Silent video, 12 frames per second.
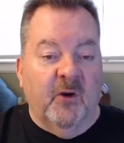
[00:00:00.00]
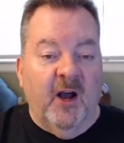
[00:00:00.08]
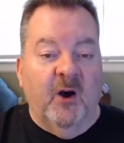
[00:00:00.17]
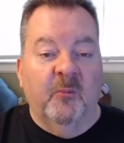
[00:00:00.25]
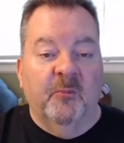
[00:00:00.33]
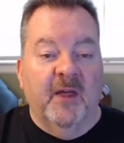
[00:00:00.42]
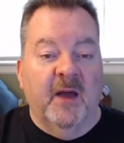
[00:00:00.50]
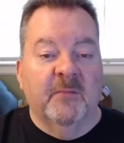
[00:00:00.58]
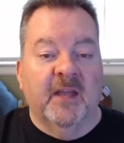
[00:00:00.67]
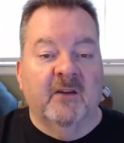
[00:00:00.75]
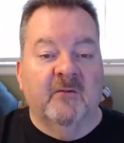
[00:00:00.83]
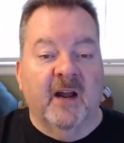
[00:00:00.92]
help them
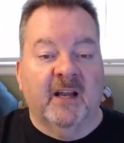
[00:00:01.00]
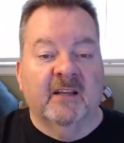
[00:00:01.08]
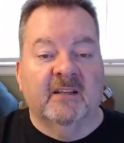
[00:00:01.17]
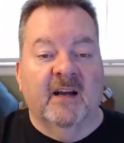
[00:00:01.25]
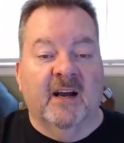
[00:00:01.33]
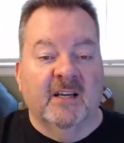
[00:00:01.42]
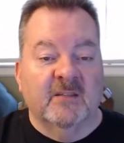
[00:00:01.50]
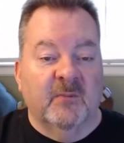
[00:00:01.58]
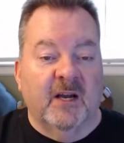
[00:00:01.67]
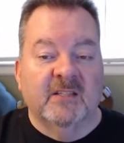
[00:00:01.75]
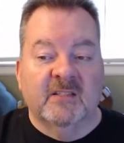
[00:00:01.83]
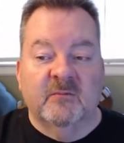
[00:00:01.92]
get recognized
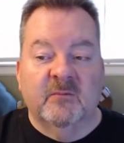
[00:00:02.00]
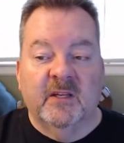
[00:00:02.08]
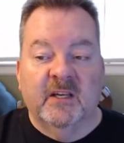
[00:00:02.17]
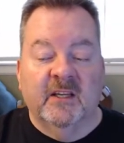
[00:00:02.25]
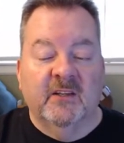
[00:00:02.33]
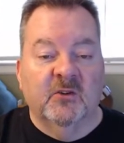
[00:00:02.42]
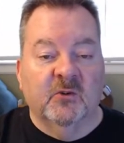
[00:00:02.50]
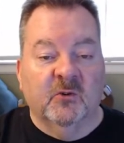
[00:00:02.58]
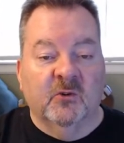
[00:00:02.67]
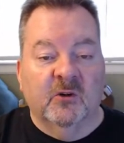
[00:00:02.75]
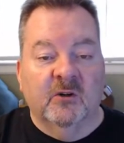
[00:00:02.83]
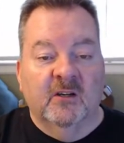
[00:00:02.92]
by submitting
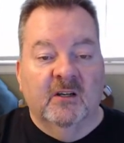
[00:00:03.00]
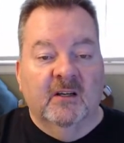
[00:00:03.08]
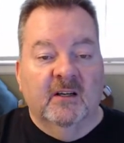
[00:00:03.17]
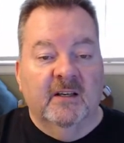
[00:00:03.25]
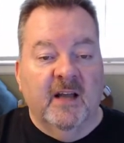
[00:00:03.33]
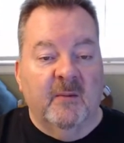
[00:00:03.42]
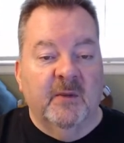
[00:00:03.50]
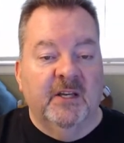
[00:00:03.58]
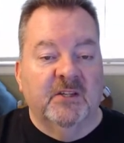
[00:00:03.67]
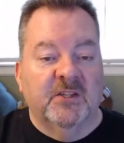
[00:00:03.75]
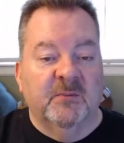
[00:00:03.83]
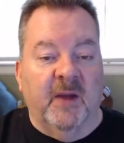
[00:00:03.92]
your
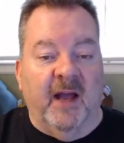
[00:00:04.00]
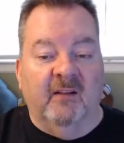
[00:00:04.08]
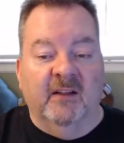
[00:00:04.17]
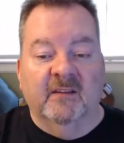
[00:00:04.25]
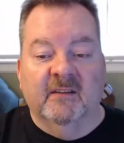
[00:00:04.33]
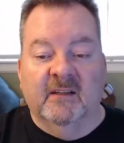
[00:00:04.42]
nomination ballot,